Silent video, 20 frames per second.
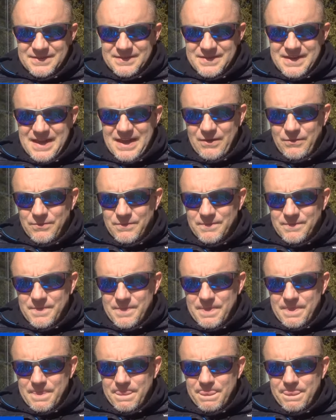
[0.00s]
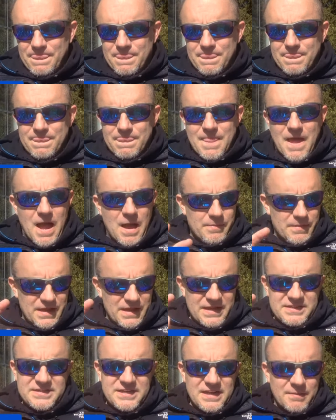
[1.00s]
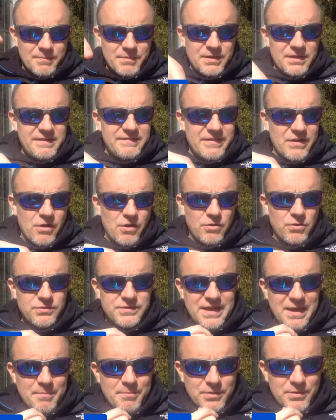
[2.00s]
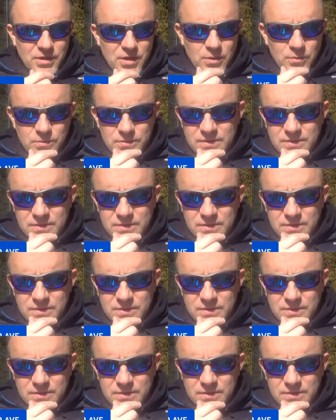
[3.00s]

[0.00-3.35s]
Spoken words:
Now, like I said, I'm going to leave that article down below.